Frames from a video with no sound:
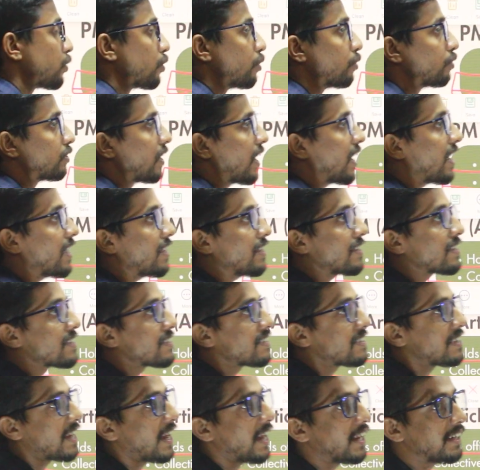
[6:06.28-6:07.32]
to the
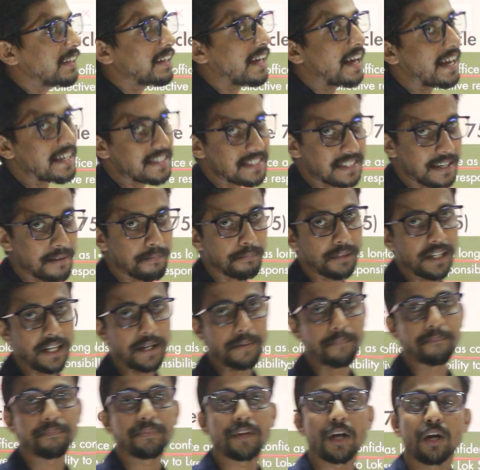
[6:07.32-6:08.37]
State
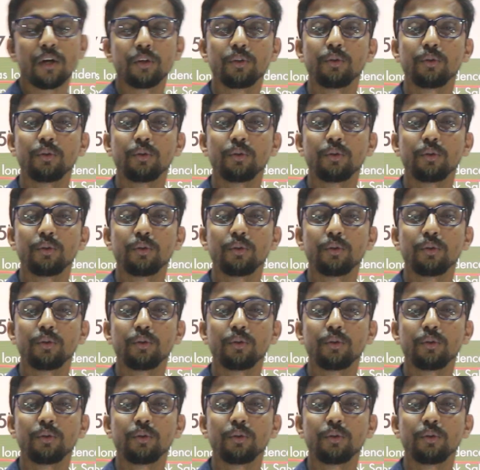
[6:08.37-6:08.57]
Assembly.